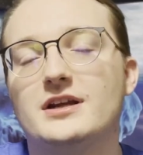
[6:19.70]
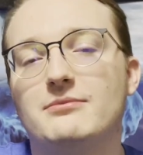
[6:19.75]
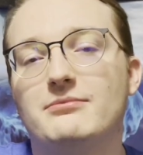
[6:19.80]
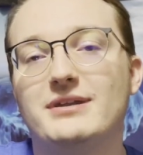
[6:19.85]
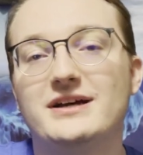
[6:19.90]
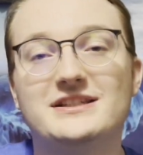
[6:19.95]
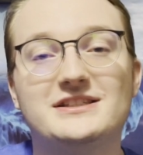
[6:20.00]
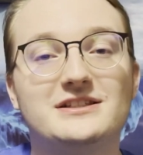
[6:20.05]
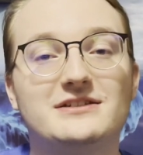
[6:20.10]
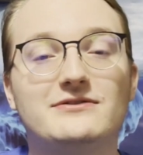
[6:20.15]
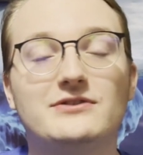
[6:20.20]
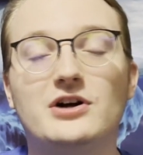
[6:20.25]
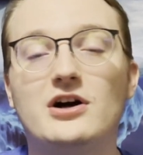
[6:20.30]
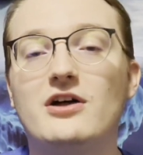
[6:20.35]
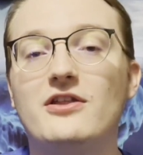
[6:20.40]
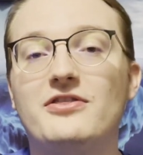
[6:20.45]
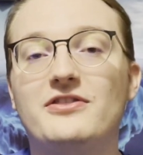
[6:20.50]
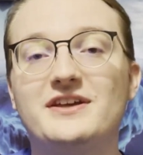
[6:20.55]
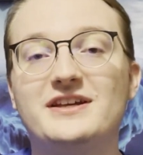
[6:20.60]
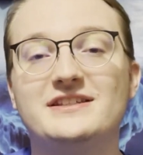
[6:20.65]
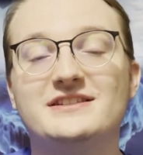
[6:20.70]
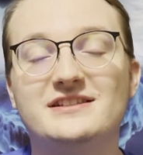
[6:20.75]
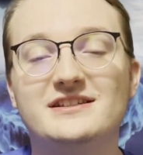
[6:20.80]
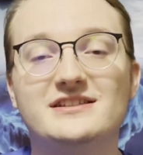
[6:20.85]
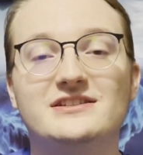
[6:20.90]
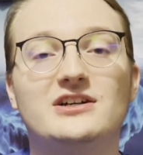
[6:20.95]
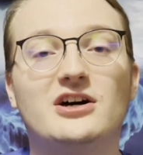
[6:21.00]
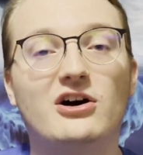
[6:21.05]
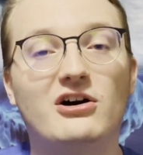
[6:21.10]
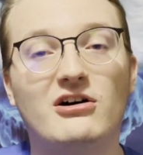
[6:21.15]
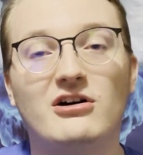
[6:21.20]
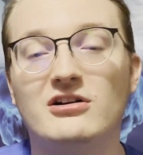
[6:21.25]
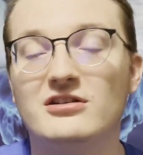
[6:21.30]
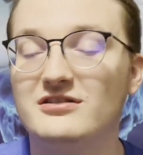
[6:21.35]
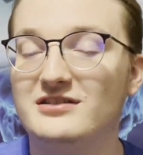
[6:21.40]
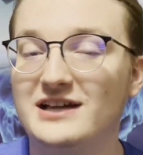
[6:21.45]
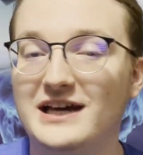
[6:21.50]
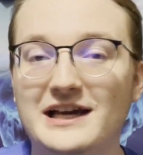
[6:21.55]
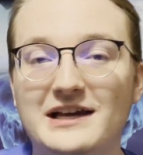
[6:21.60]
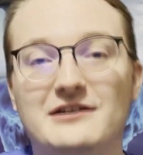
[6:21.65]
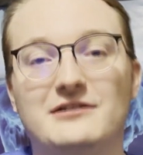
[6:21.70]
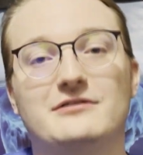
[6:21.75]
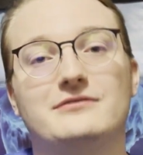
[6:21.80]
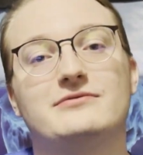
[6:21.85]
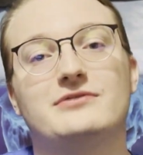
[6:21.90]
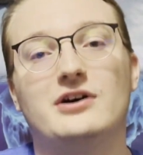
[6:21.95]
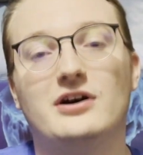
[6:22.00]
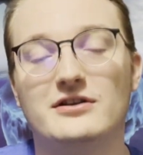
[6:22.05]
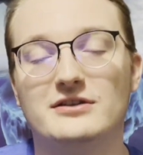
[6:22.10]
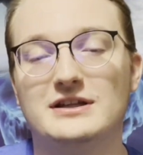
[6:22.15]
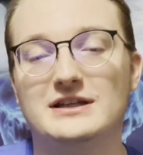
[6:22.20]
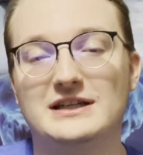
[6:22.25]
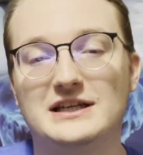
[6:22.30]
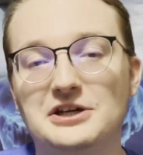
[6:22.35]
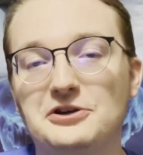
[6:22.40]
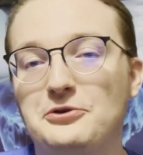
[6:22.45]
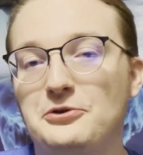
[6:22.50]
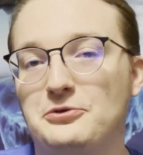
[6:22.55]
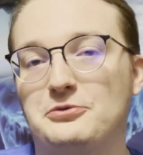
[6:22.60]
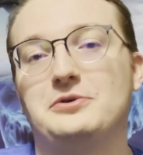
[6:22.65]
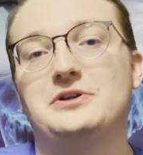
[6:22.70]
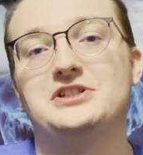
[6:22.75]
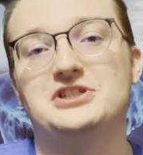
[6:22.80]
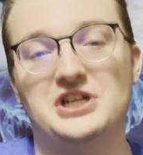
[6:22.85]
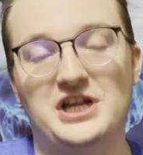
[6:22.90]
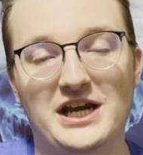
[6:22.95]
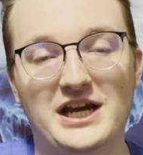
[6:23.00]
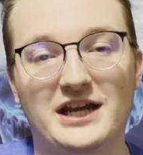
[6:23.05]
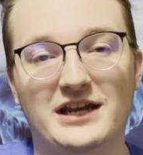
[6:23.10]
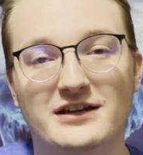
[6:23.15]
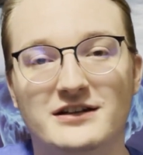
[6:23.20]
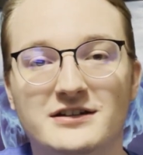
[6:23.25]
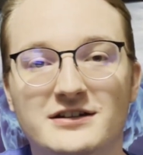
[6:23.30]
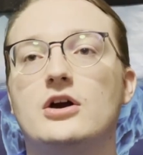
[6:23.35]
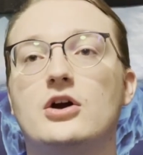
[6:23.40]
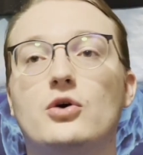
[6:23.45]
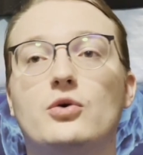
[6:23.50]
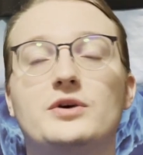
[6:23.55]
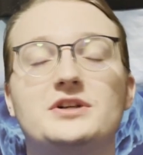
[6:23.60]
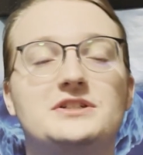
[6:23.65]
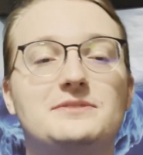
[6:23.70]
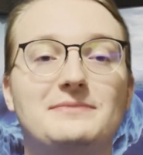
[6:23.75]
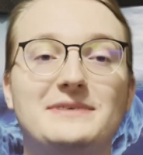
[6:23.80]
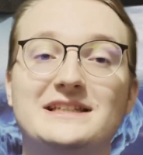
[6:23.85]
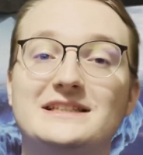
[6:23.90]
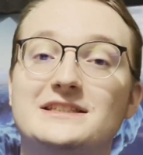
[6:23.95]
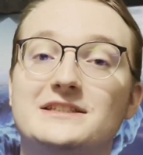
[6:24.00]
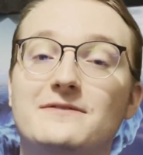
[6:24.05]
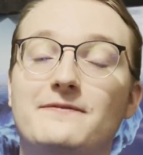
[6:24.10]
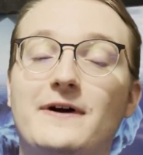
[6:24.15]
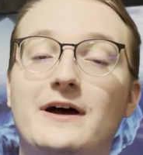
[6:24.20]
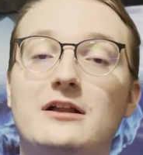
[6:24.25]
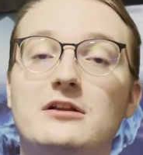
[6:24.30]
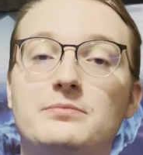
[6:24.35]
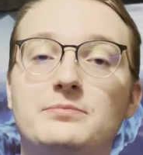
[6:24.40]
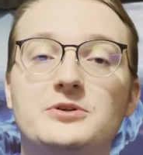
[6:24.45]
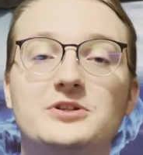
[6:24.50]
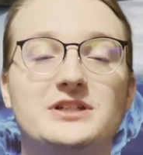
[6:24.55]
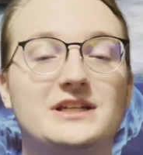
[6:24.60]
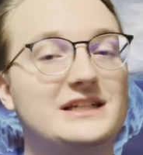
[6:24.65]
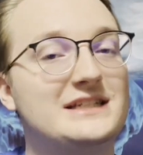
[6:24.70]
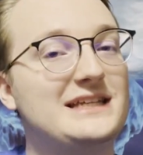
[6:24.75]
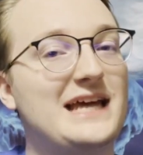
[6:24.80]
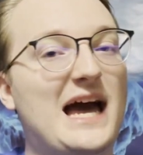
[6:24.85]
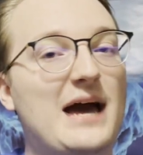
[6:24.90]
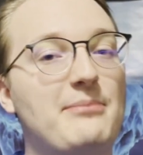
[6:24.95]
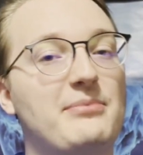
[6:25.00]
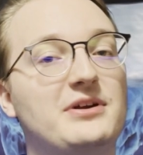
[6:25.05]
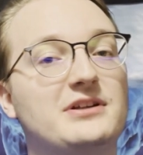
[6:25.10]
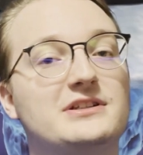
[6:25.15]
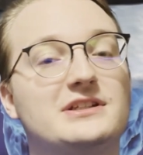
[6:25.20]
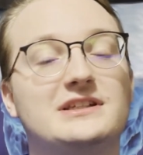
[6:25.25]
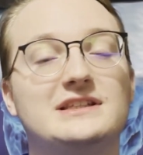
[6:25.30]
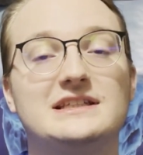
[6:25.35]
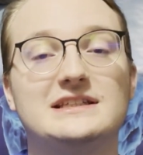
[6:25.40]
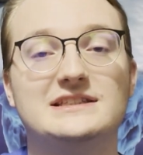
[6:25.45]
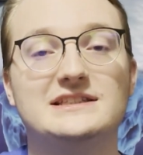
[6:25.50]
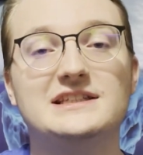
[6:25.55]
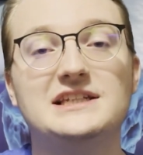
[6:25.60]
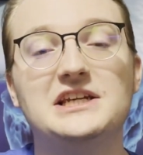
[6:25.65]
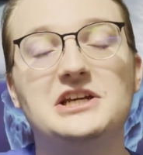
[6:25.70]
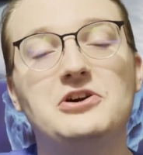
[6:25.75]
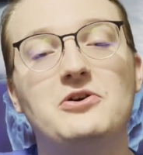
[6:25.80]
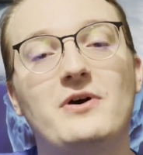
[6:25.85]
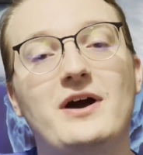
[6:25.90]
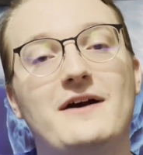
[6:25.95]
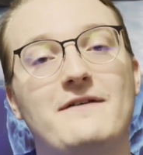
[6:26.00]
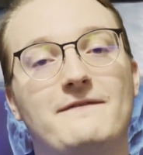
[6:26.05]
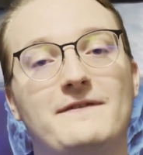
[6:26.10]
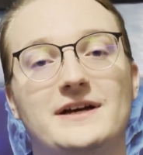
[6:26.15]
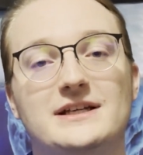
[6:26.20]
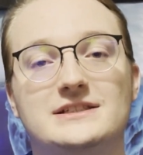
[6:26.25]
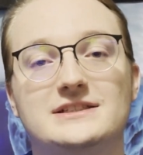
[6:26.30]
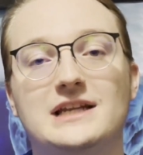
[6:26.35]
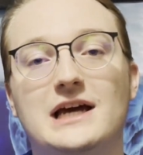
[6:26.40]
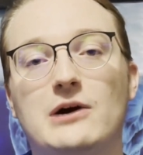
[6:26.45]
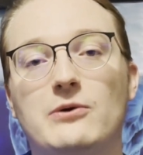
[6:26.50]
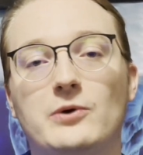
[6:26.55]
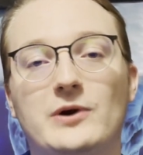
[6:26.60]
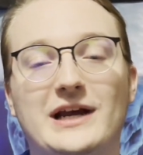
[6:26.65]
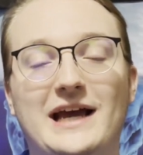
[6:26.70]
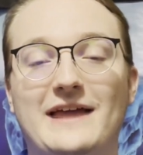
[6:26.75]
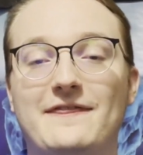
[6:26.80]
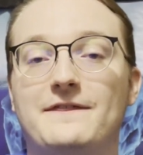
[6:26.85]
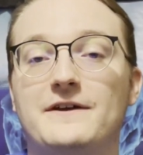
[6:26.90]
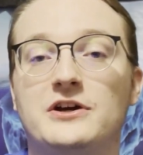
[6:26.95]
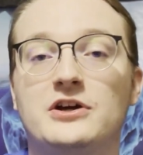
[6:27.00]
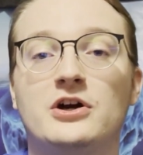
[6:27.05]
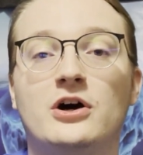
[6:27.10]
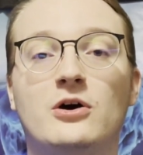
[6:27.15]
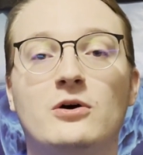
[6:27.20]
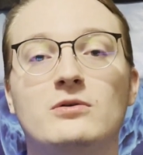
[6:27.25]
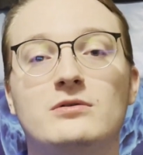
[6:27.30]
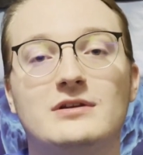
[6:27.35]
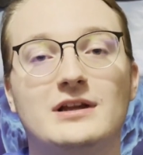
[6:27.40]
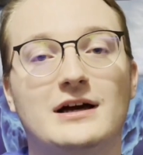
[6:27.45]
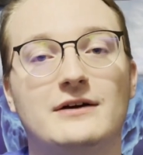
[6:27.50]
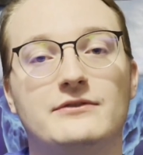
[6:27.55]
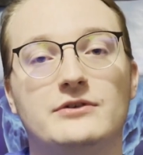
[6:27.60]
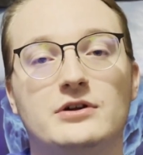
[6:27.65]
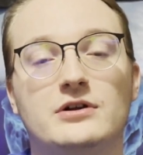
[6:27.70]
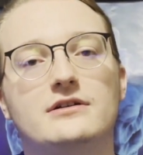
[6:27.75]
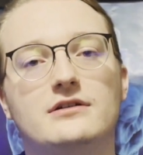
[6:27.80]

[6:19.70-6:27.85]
Best of all, this is all native on the Neo3 chain which means developers can tap into this NeoFS network at the code level,